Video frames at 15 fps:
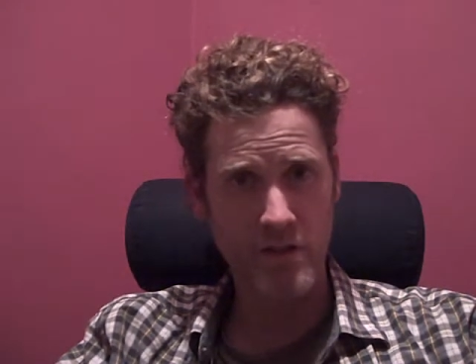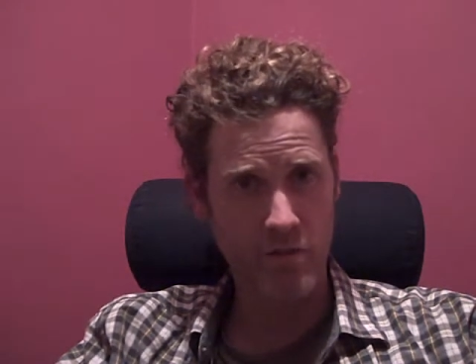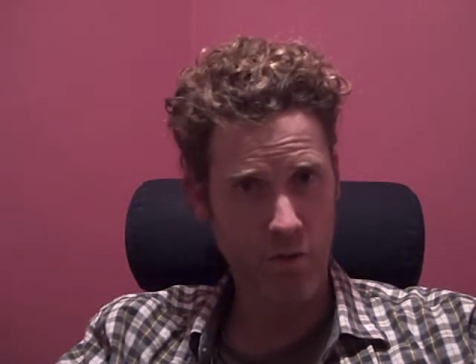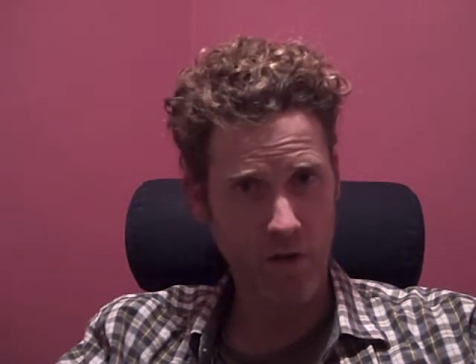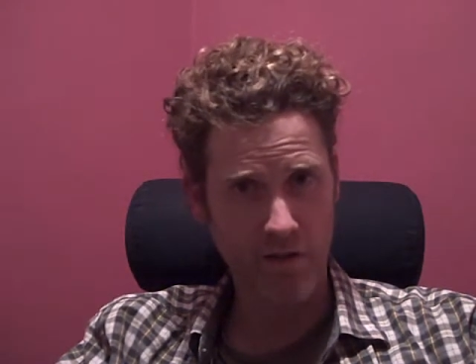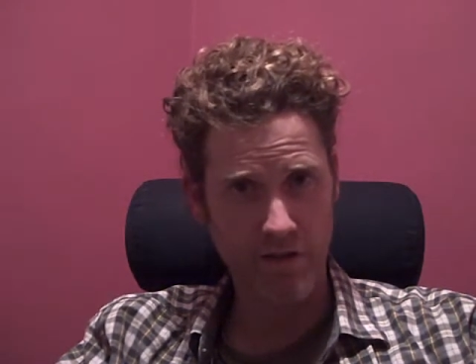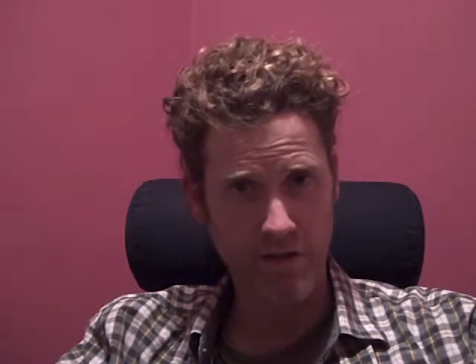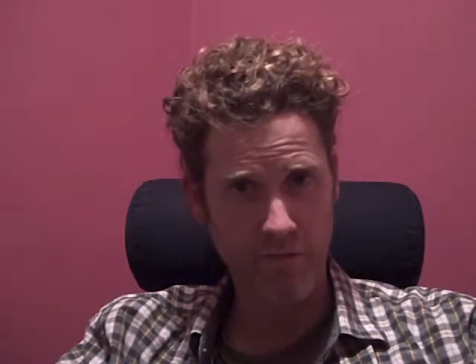as
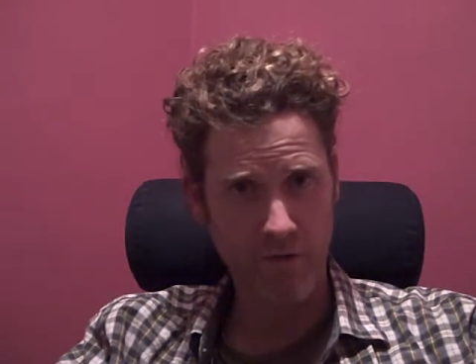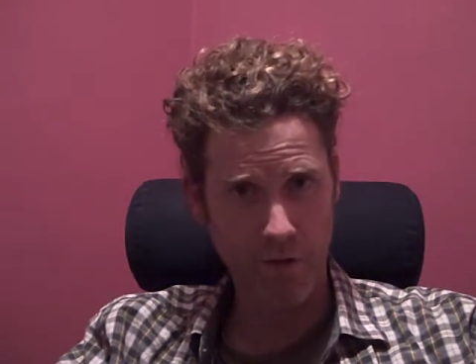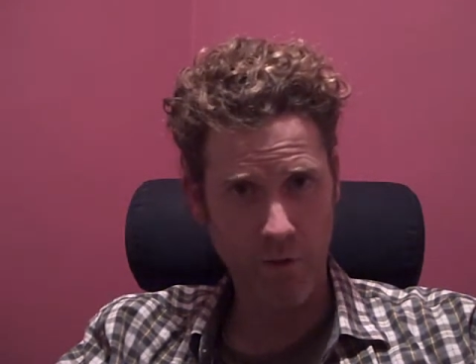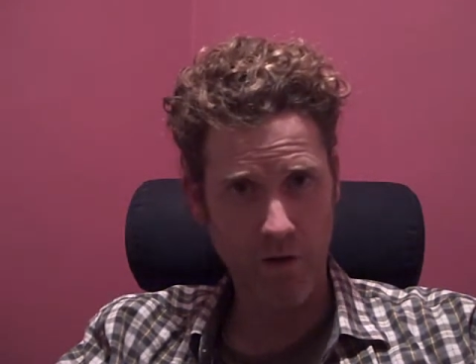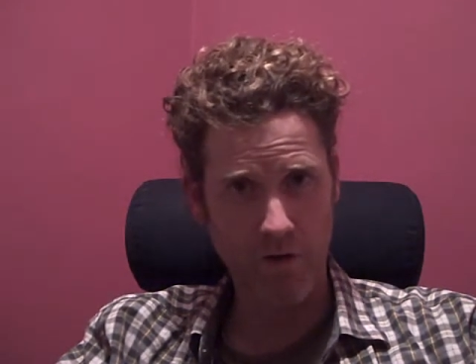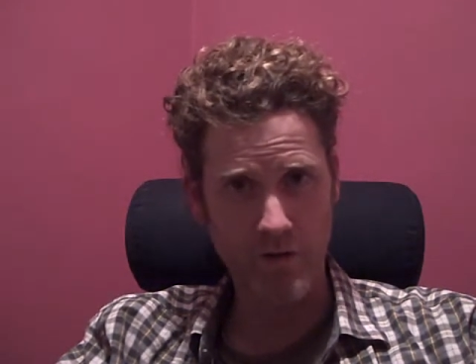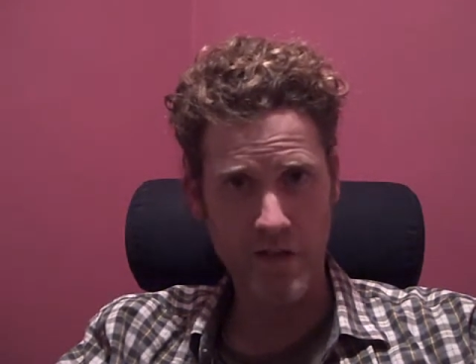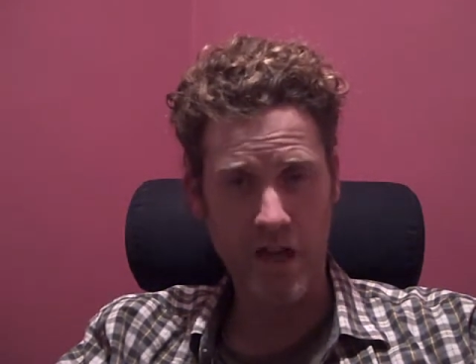well as a few
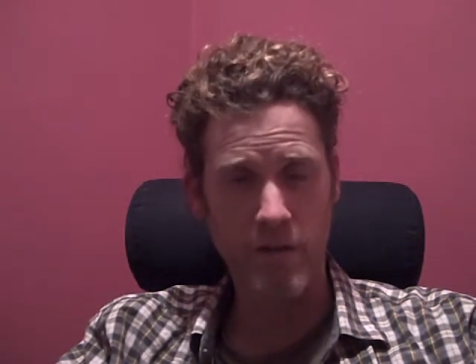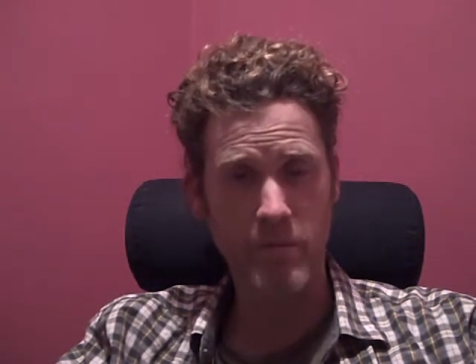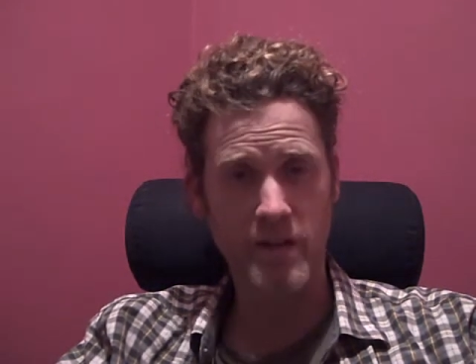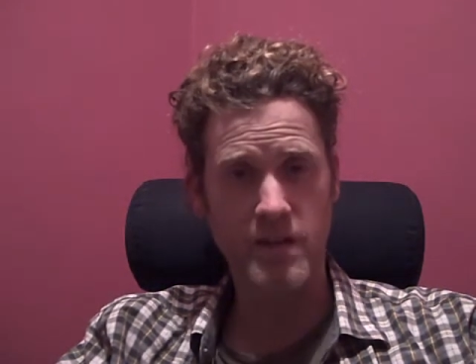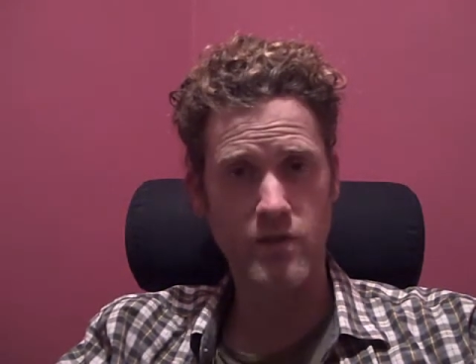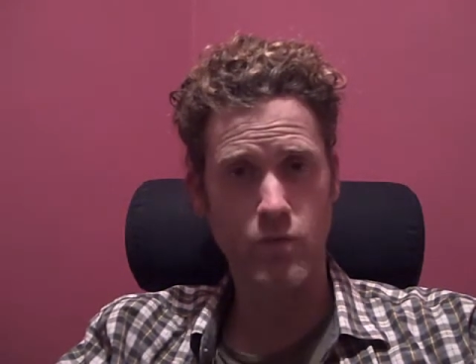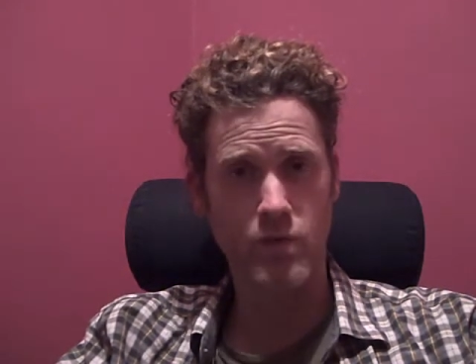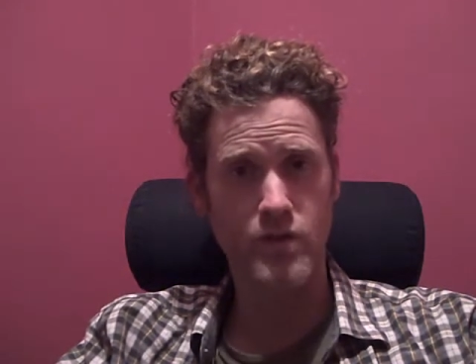other
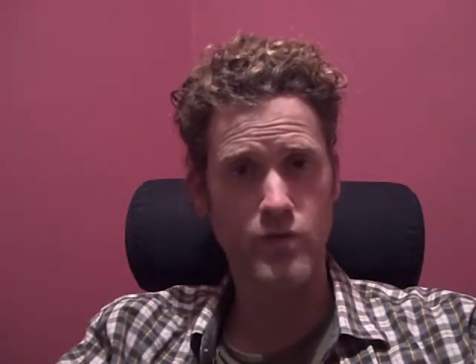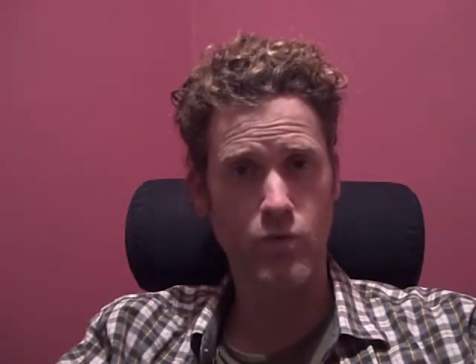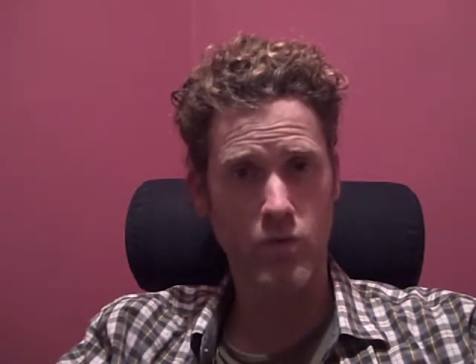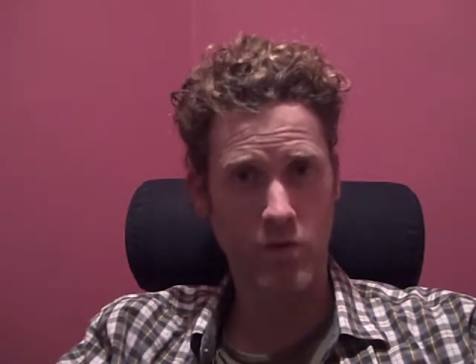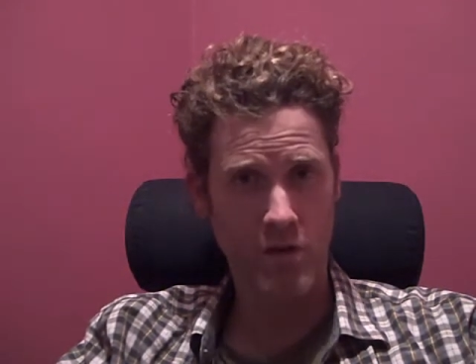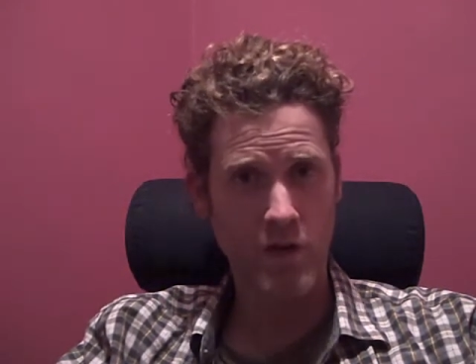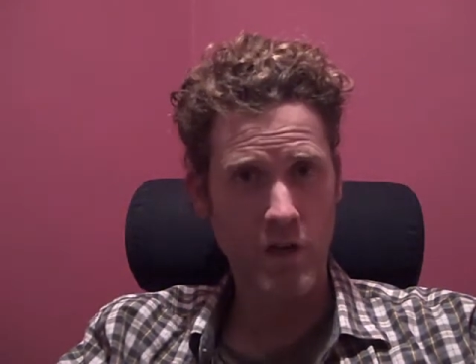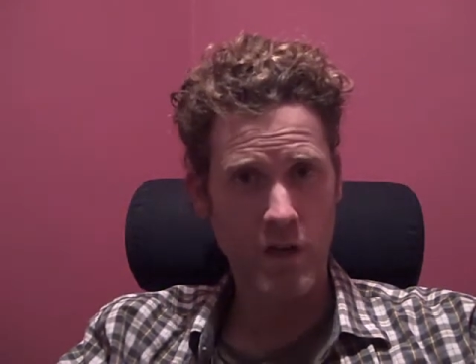topics which
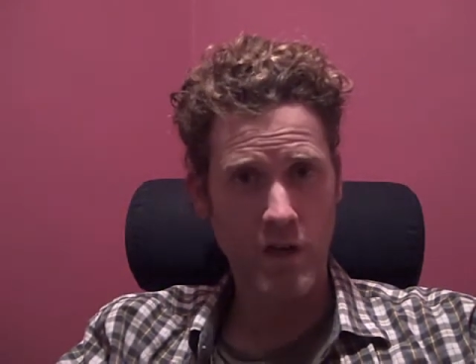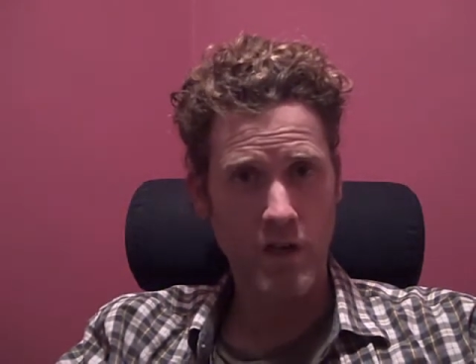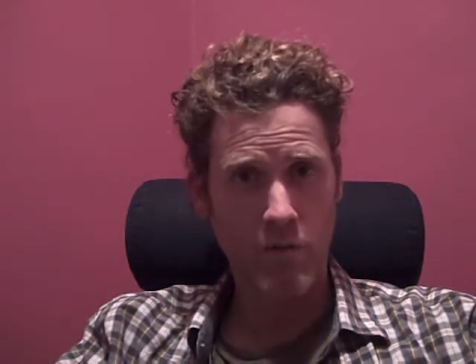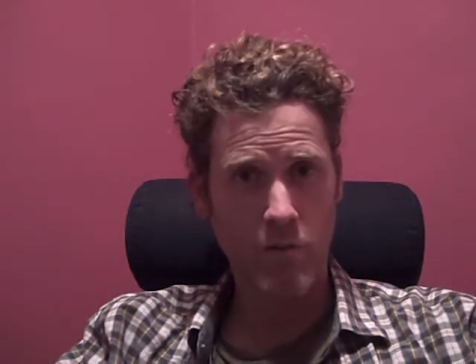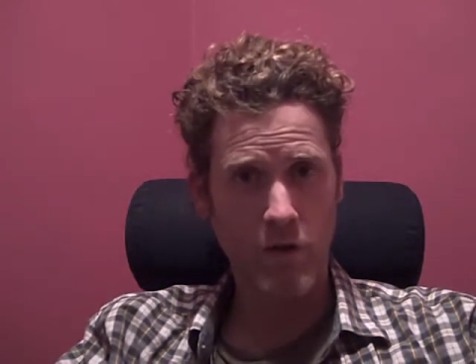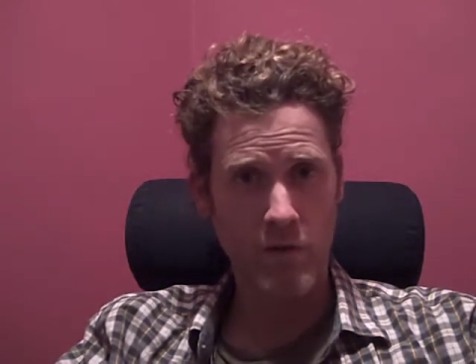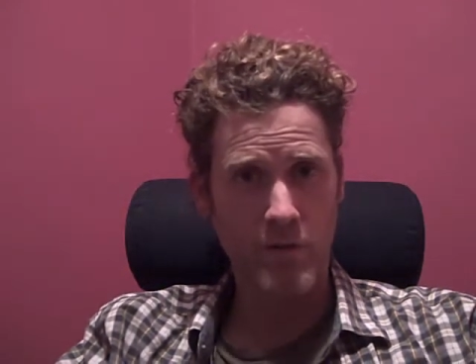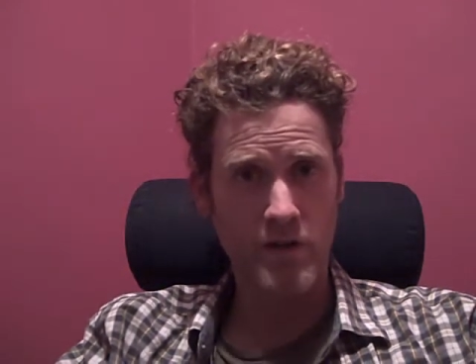were
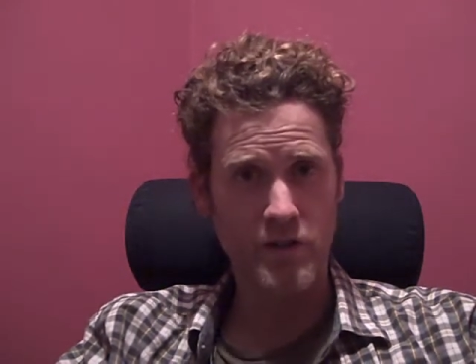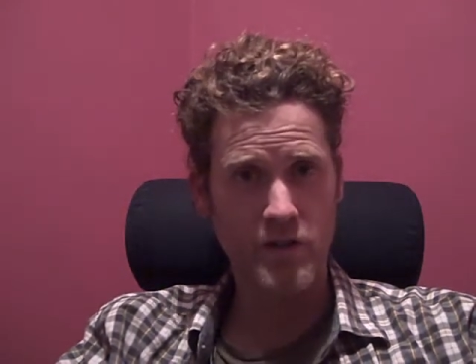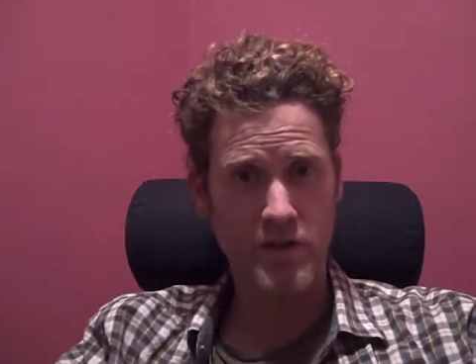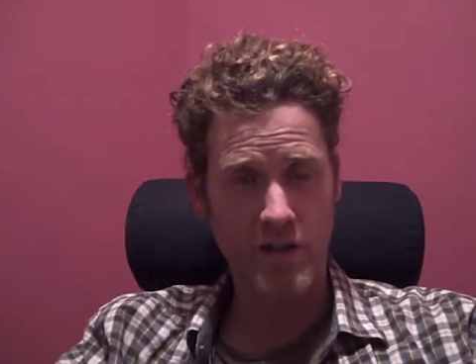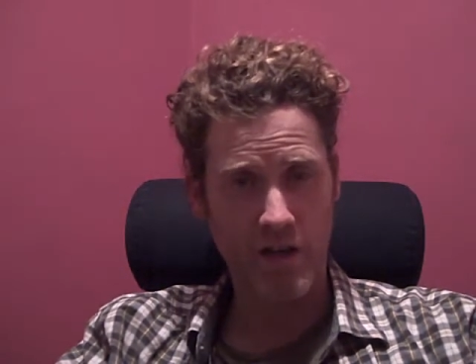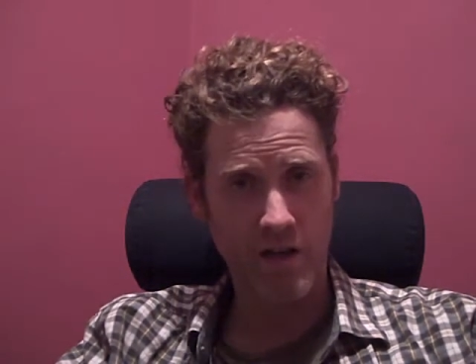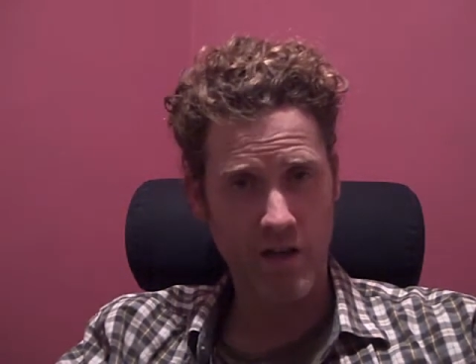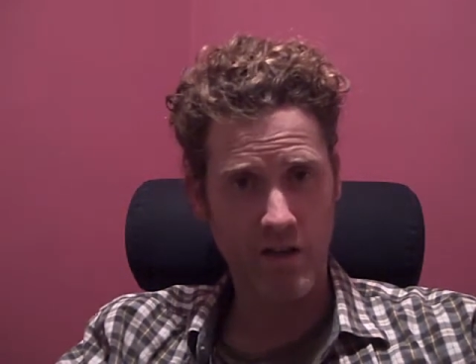pretty much,
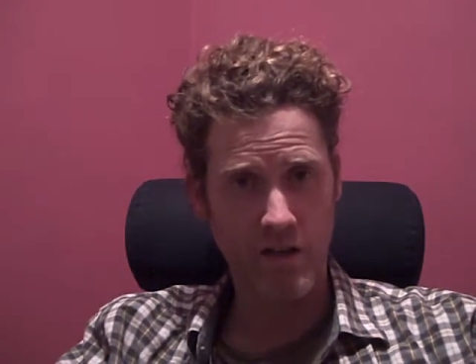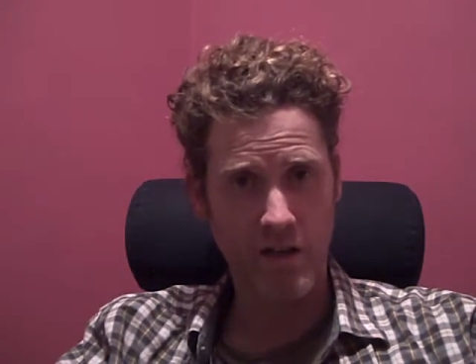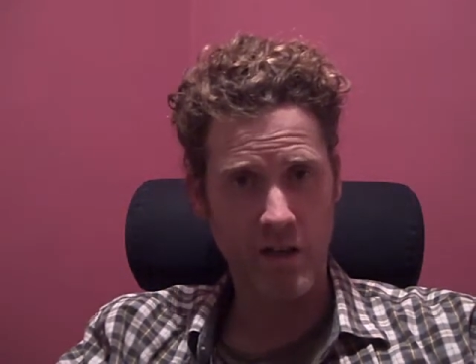uh,